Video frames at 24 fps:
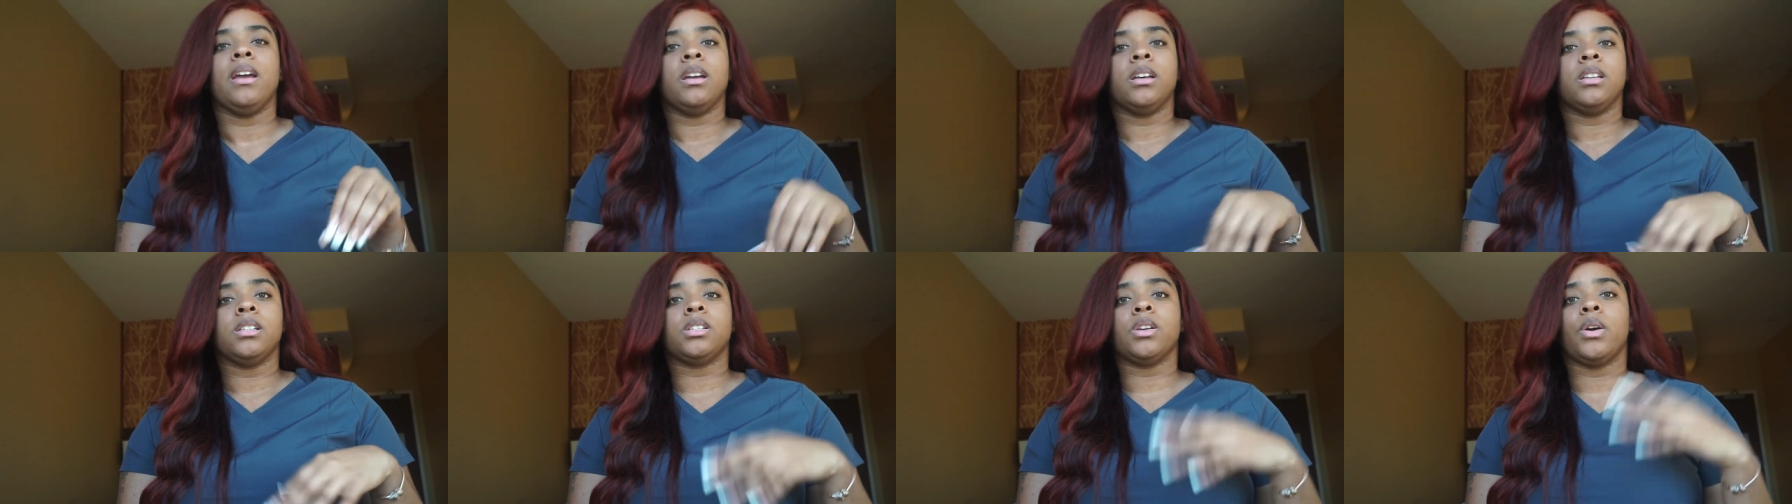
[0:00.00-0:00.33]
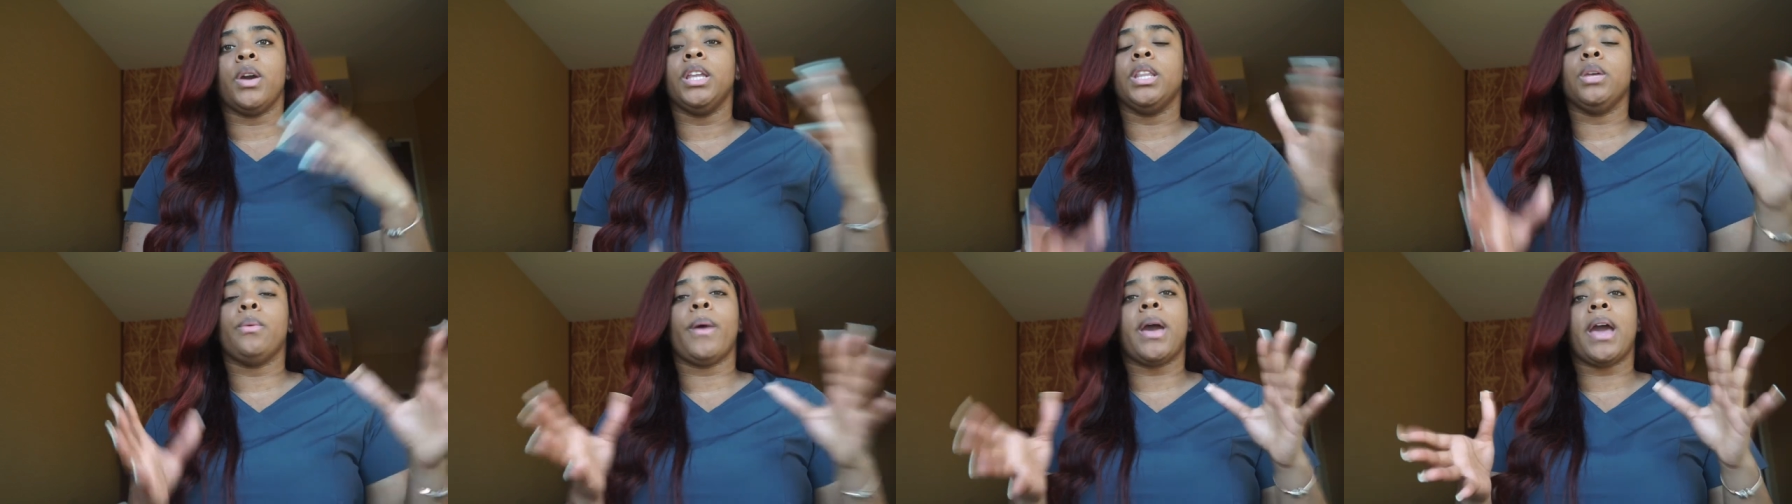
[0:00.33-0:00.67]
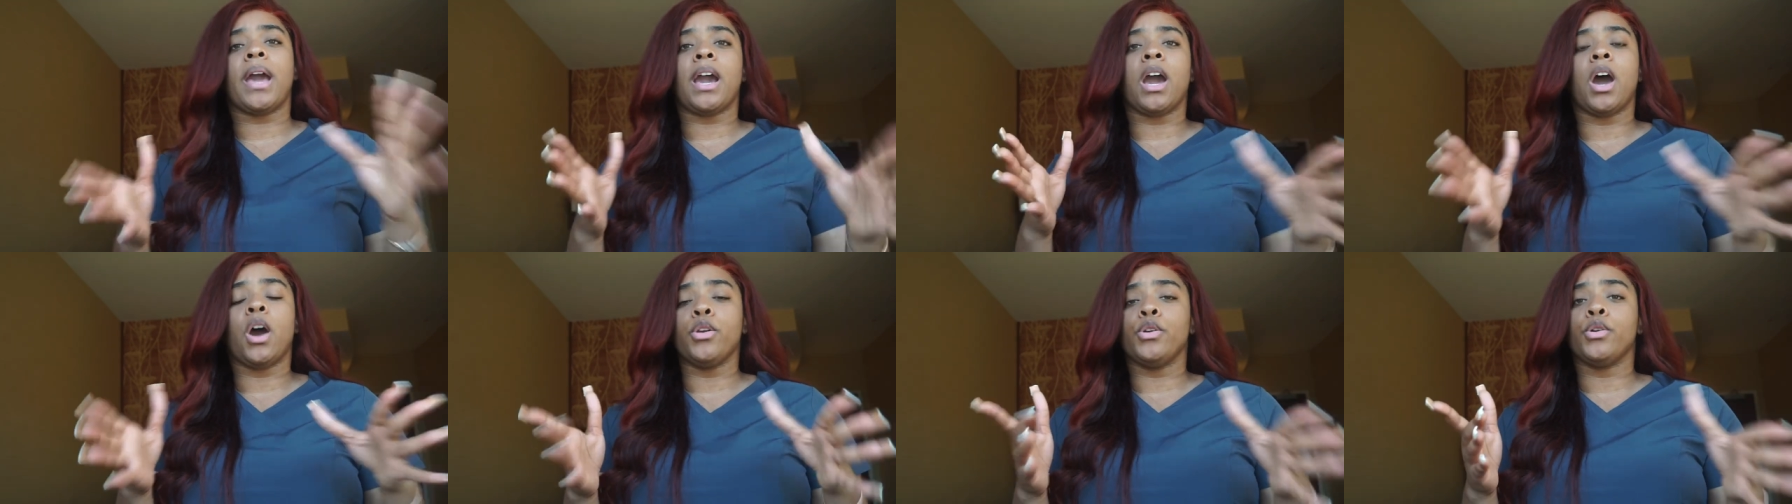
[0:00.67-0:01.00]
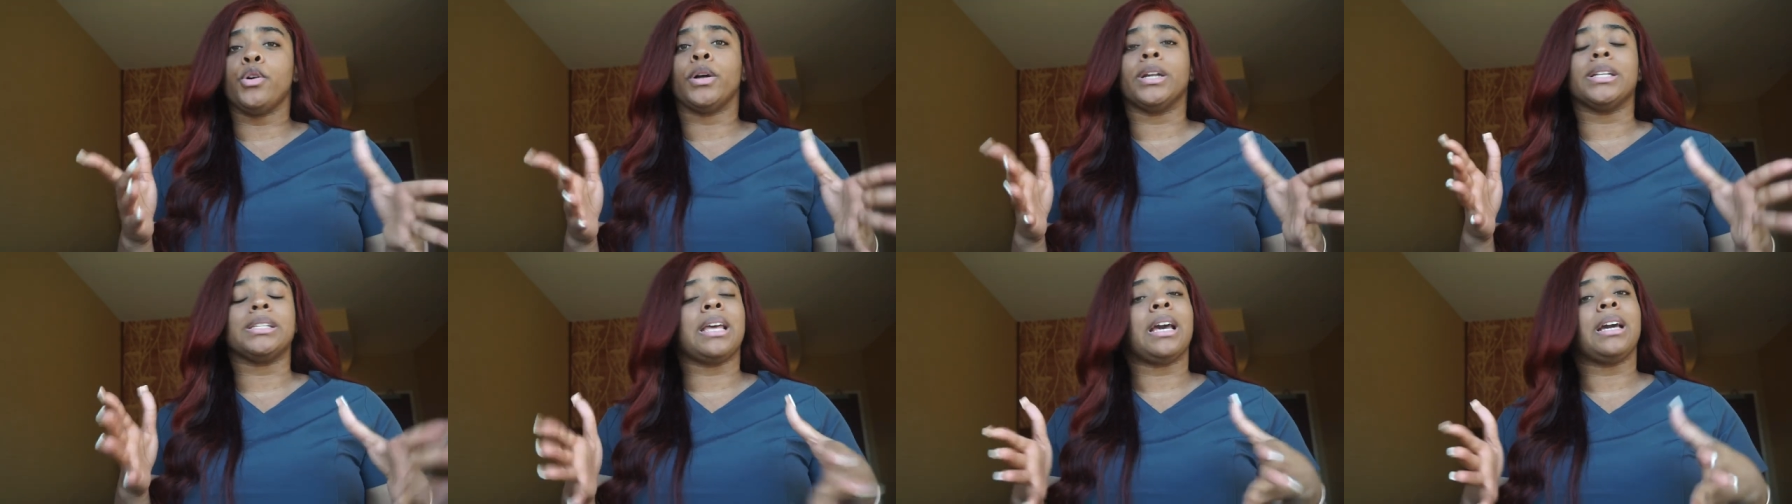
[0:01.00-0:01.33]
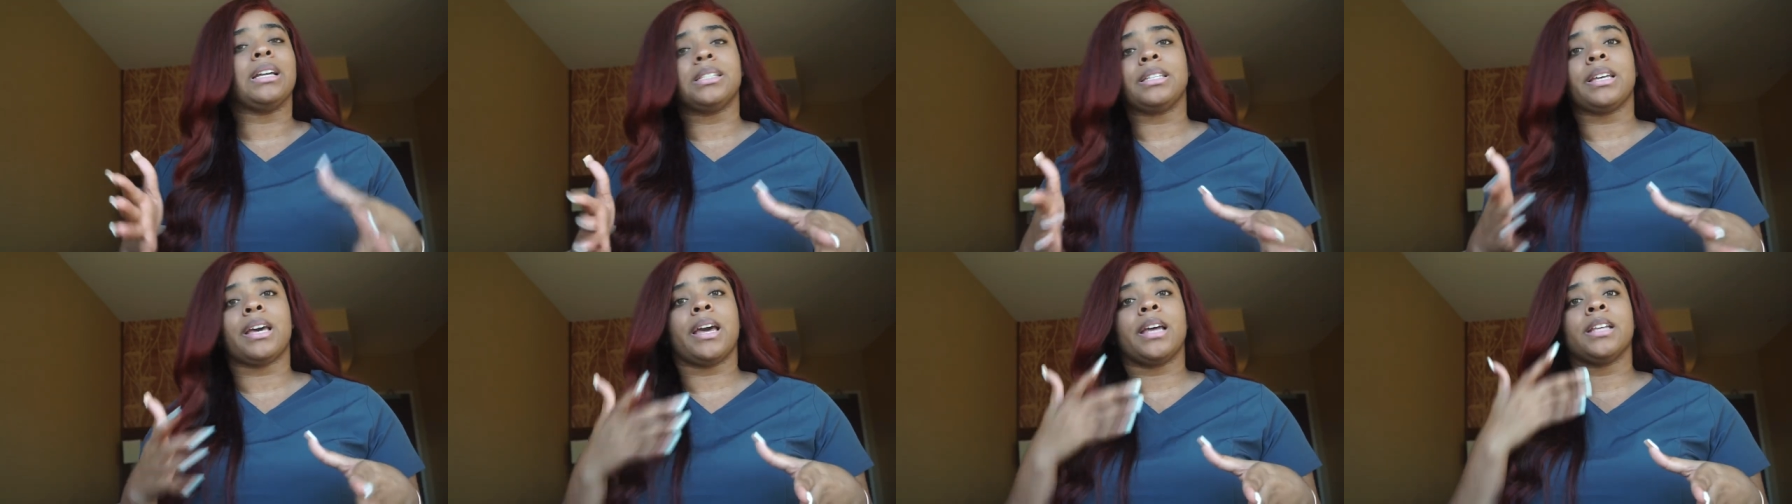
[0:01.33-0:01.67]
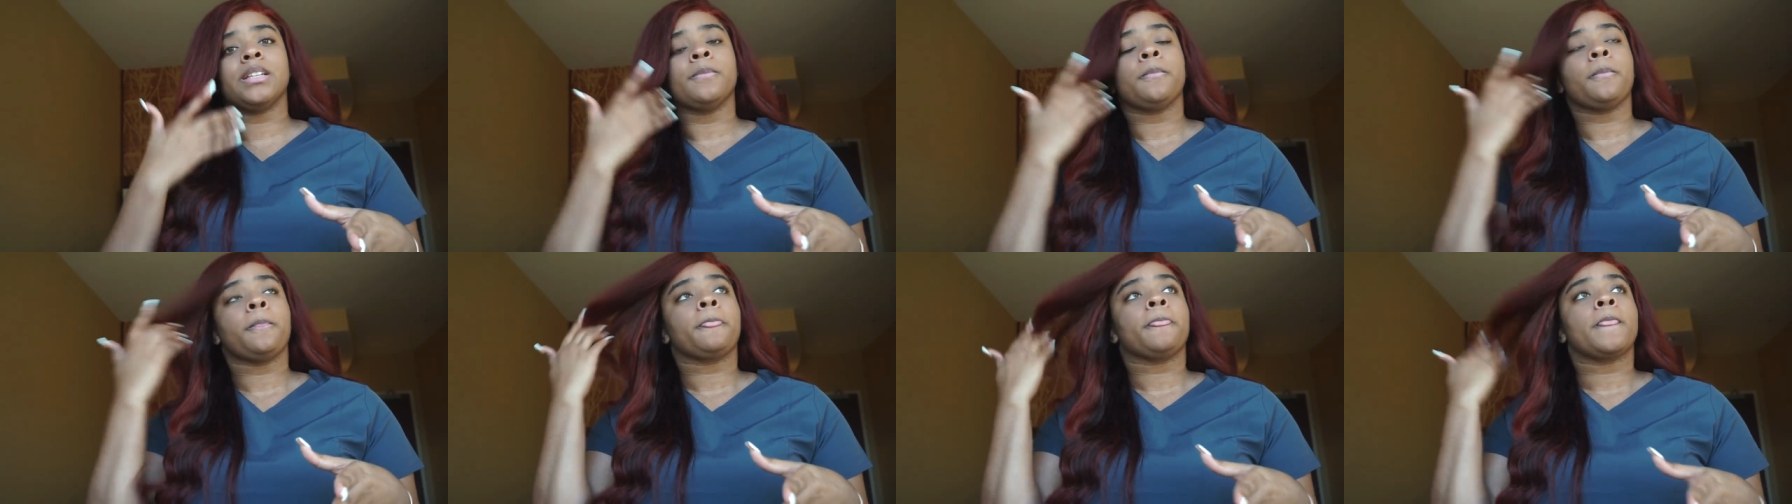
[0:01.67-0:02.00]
So either way it go, you're going to take a test.